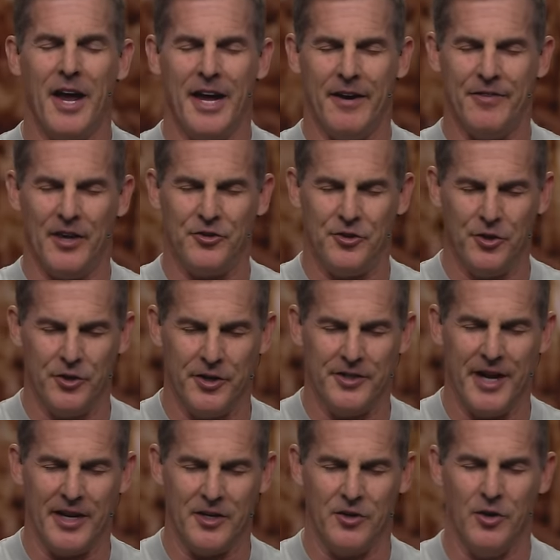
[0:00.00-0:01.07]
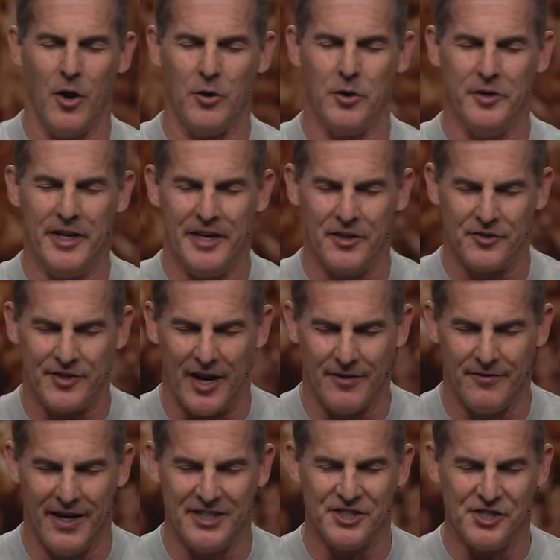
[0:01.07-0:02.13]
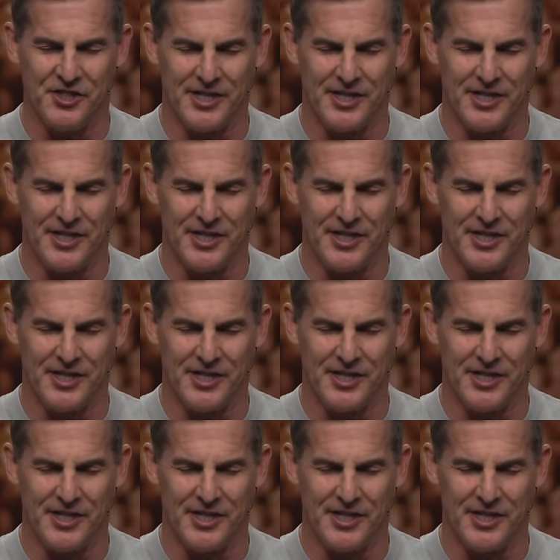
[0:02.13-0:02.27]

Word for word: If that's you today, you know you need his salvation.